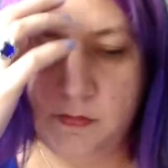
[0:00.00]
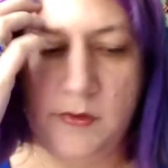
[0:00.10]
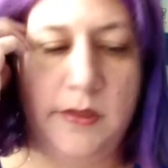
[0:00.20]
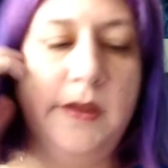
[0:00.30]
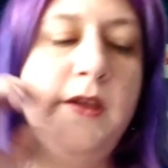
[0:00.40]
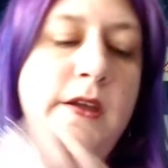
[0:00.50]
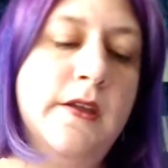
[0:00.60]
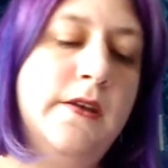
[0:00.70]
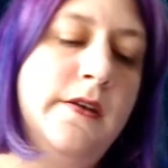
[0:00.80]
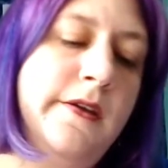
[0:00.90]
And
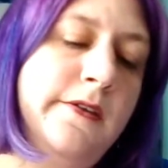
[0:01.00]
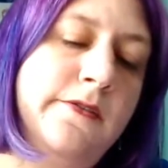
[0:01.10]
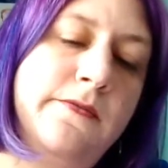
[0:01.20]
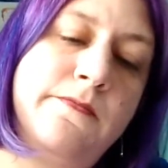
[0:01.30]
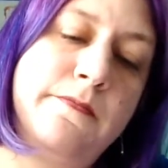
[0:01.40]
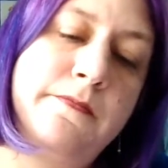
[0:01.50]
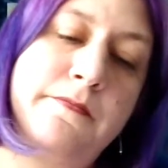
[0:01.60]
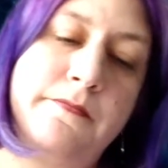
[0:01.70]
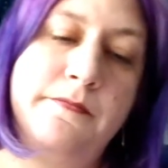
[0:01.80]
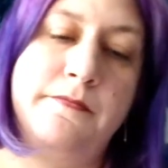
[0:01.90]
then as
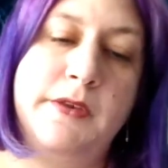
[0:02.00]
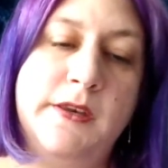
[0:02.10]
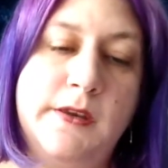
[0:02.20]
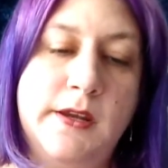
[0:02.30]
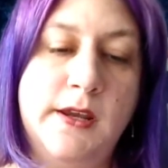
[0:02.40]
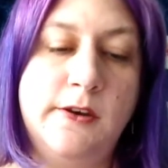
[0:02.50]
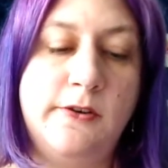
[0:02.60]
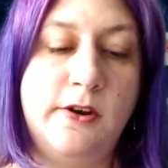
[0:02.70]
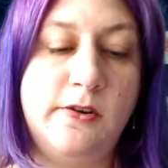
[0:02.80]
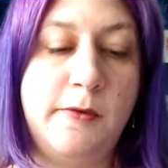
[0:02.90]
Petite
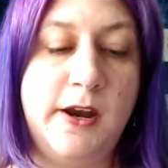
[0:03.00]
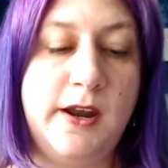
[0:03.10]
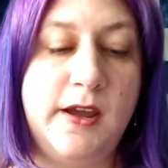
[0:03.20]
Treasure Braid,